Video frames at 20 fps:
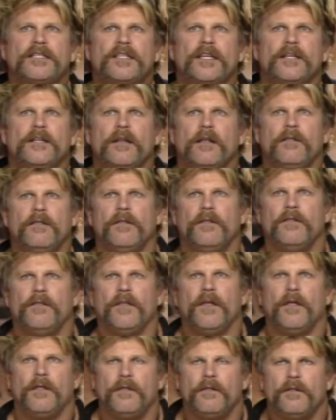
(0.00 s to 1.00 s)
Listen, the,
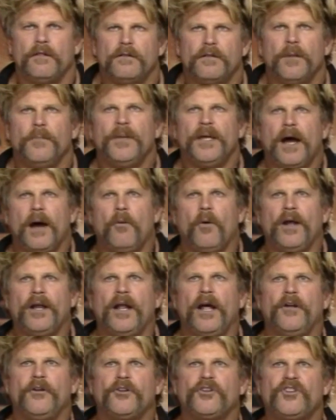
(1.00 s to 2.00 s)
the, let me. I
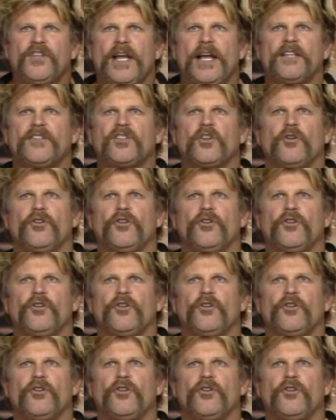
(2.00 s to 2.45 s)
want to understand.